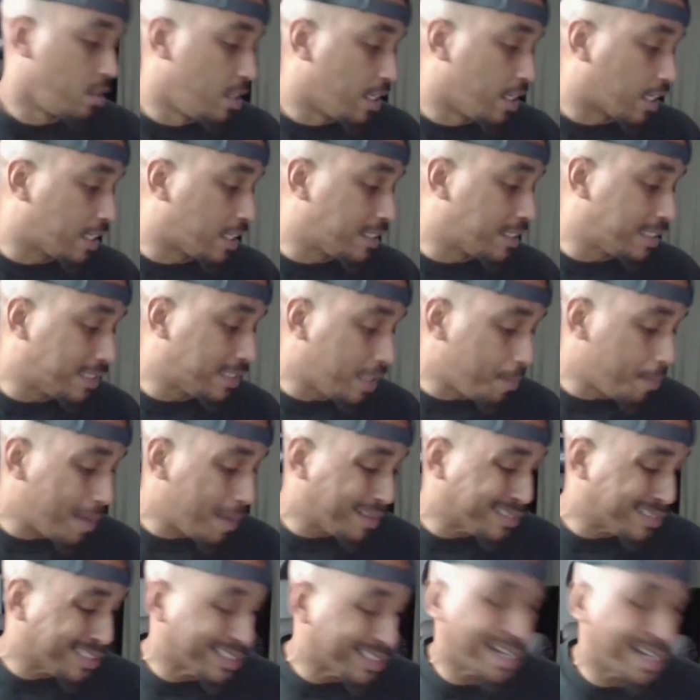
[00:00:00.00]
Because it's
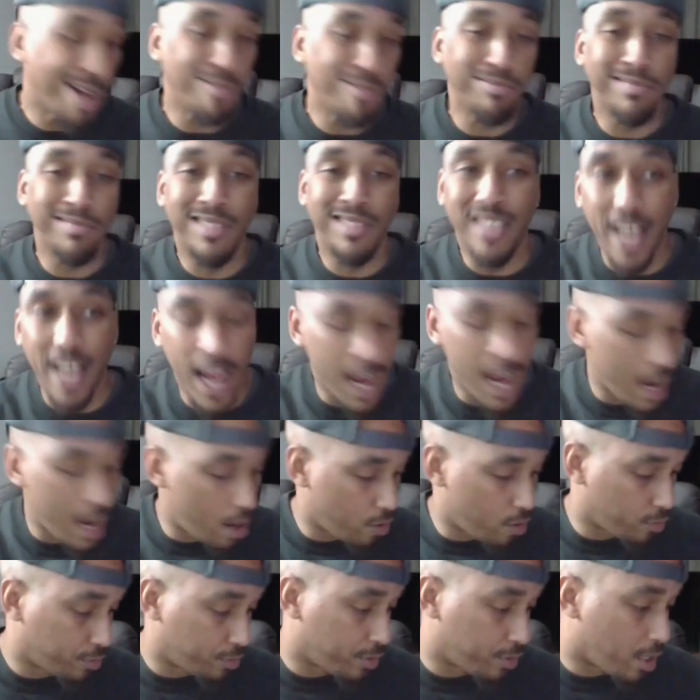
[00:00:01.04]
about to go
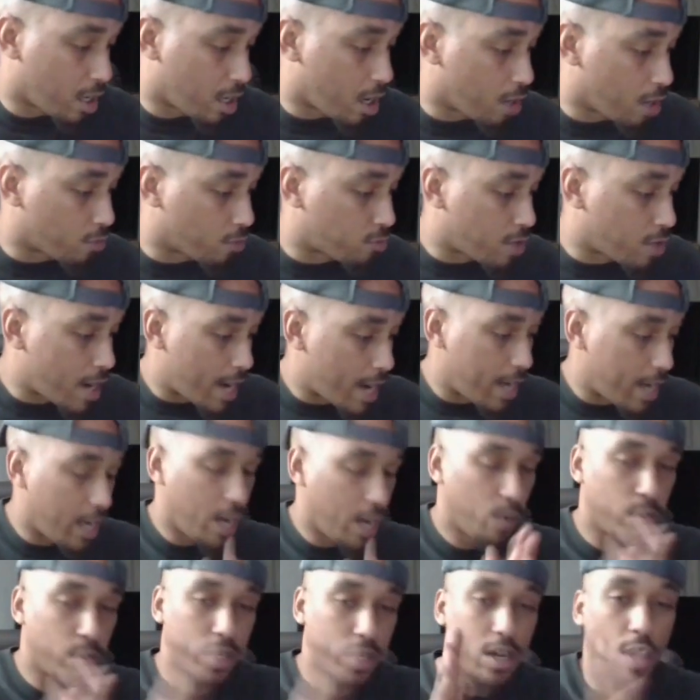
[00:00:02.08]
down. All right,
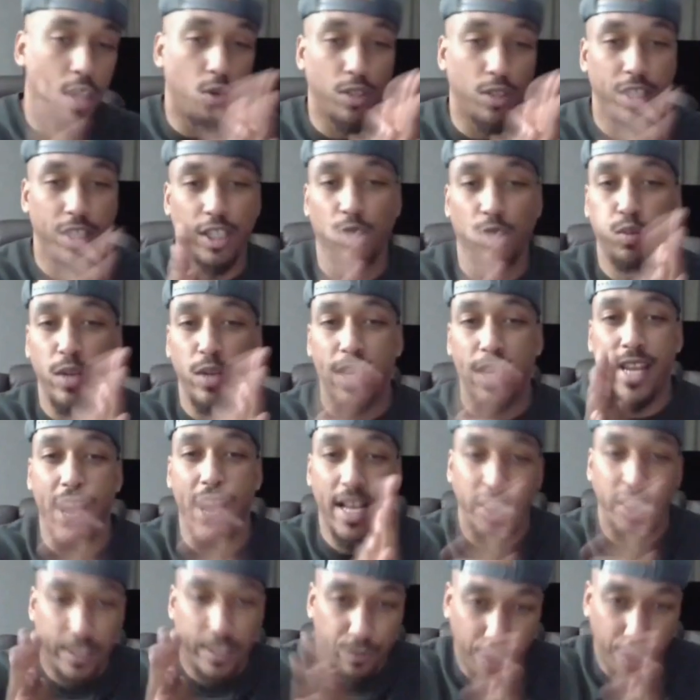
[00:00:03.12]
here we go. This
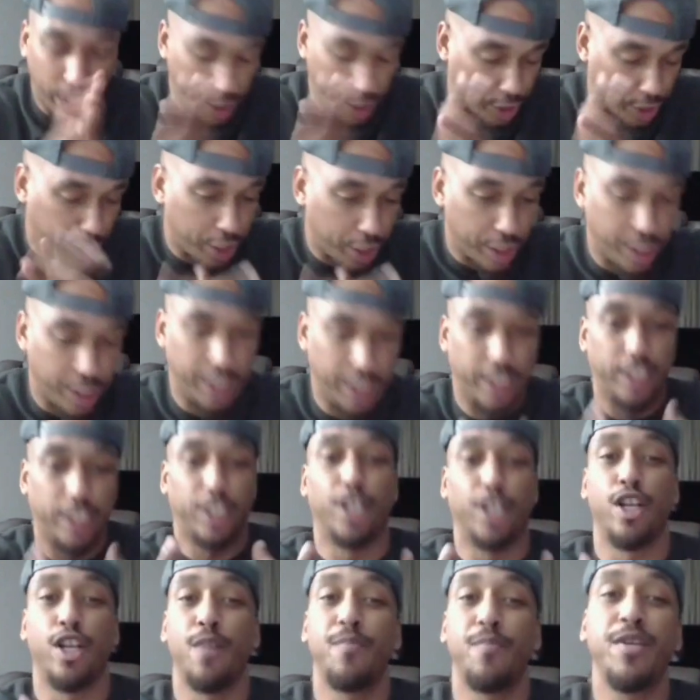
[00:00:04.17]
weekend's fixtures is
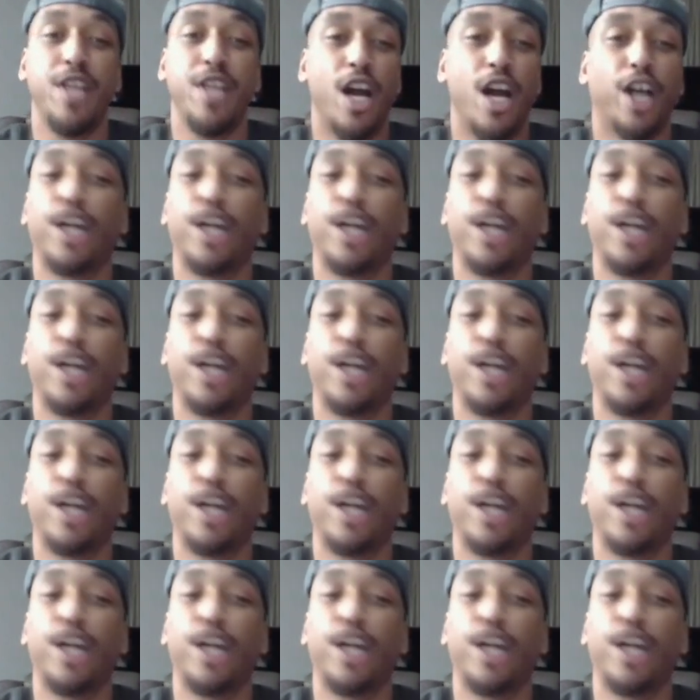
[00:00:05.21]
going to be a